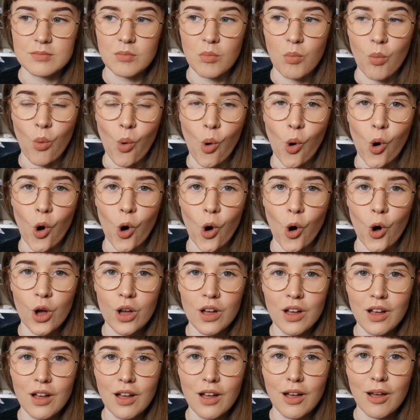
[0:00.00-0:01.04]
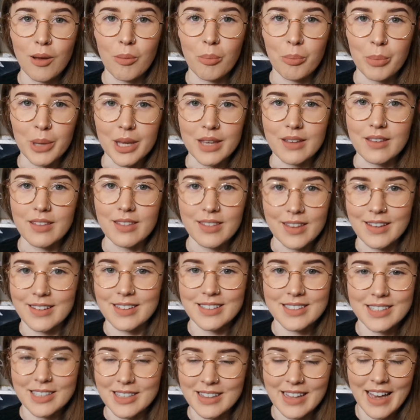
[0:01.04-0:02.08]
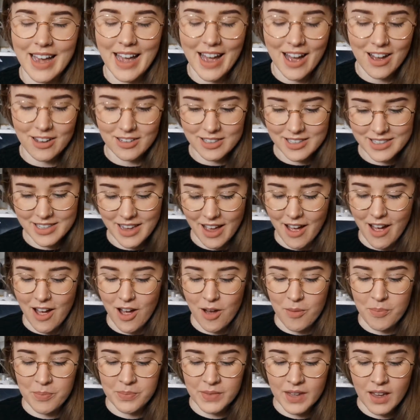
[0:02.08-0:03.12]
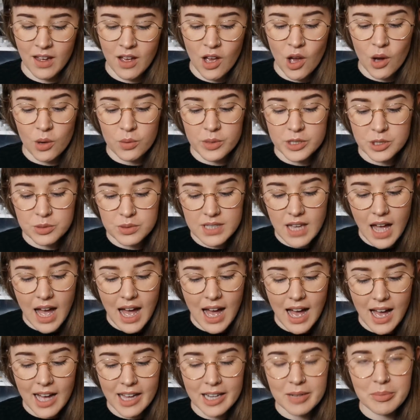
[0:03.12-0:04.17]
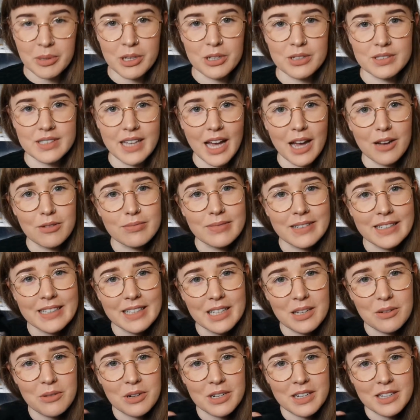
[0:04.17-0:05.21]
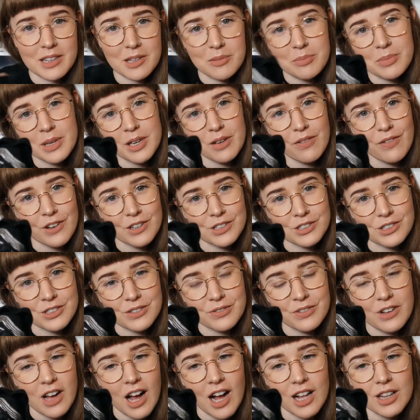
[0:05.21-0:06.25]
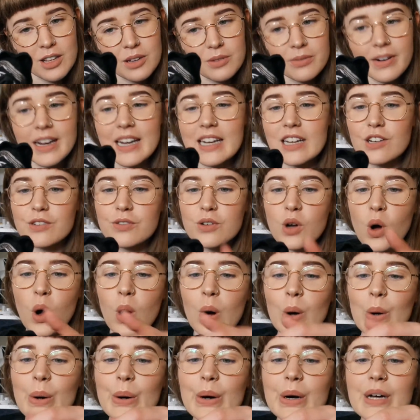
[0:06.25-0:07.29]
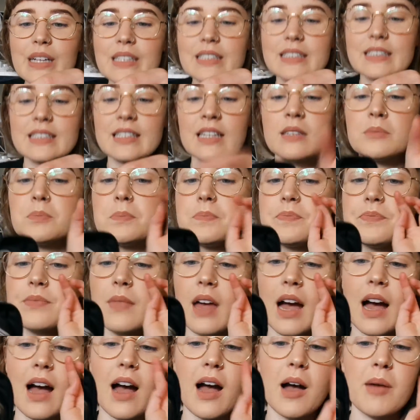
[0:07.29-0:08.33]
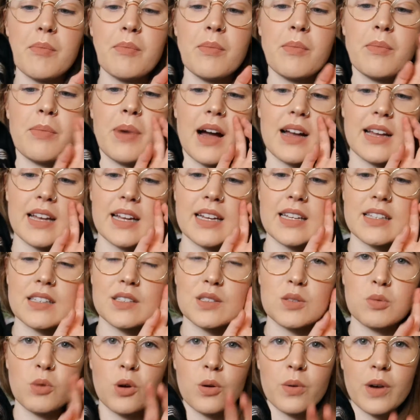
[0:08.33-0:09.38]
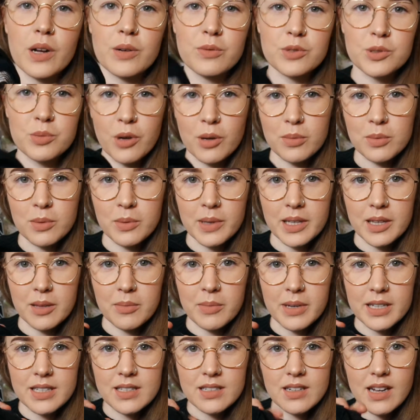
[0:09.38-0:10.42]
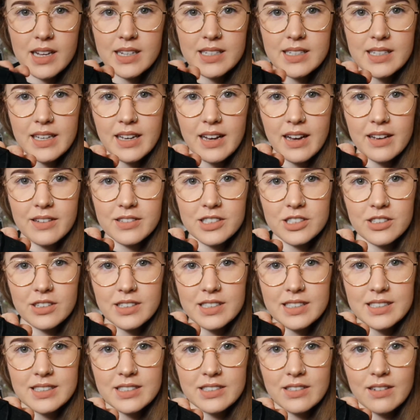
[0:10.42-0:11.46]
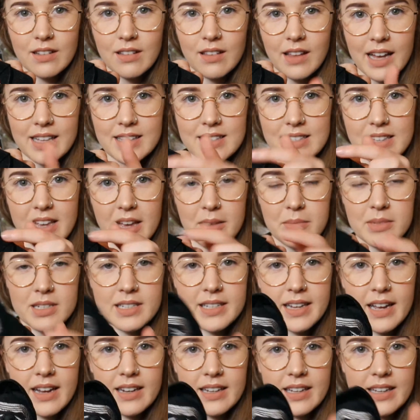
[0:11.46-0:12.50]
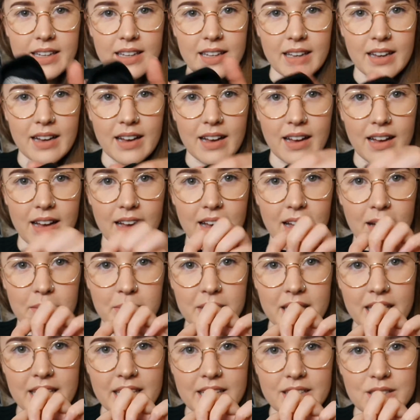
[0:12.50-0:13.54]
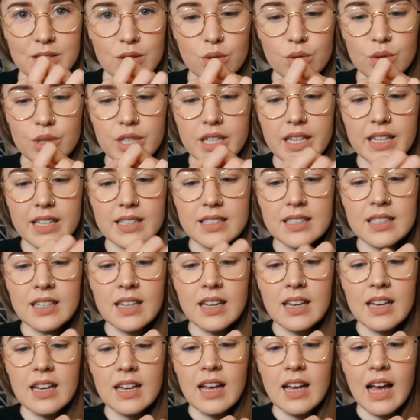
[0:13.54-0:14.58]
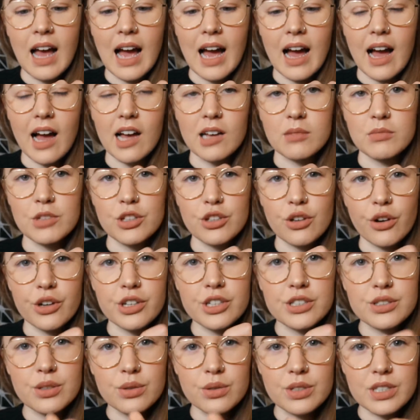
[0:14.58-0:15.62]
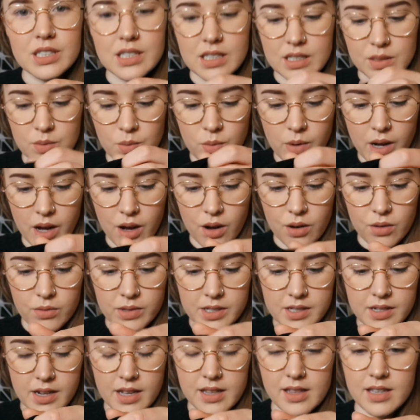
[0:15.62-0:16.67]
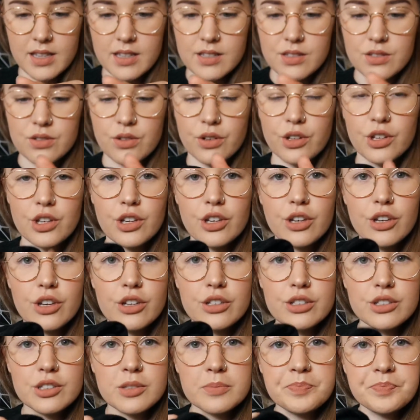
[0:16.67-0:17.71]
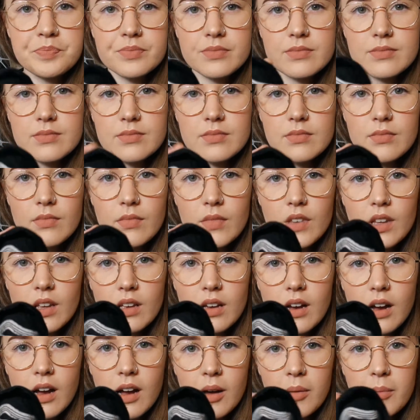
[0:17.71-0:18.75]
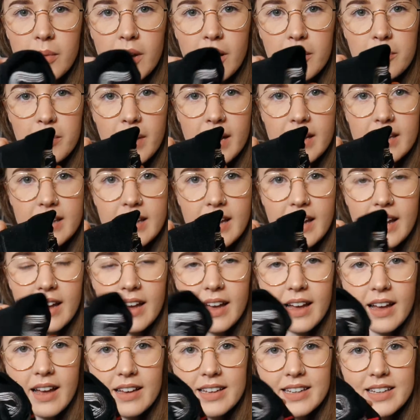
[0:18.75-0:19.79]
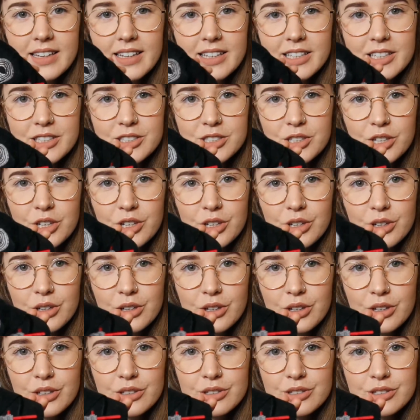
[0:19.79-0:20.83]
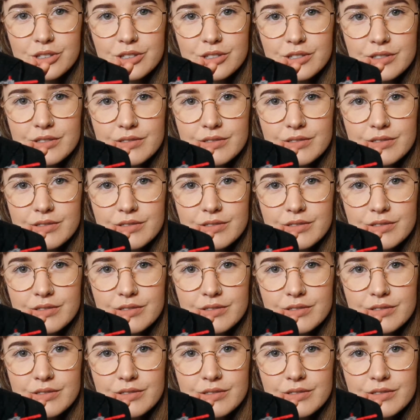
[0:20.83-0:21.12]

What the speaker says: more big things in the house. Which was hard because I really wanted the big version of Kylo Ren, of course. But getting the small one was probably the best idea. He's got his little lightsaber down here, and he is hooded. Yoda's hooded as well, which I think is so cute. But yeah, he is cute.